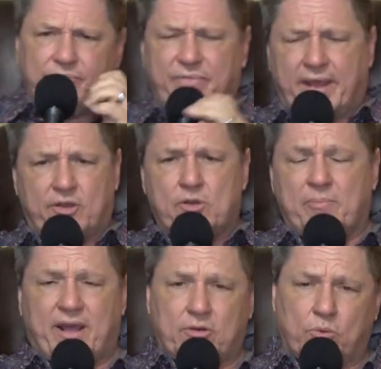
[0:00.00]
that no
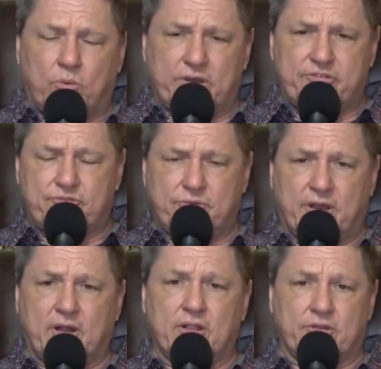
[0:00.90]
matter what
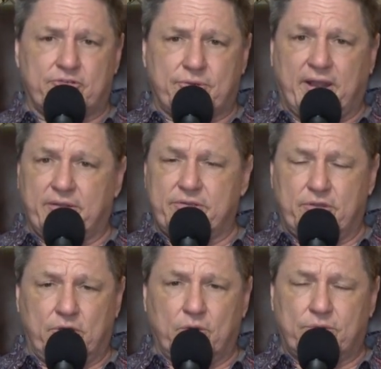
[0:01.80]
struggle or trial you
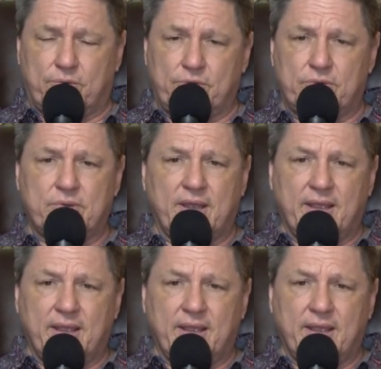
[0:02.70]
go through,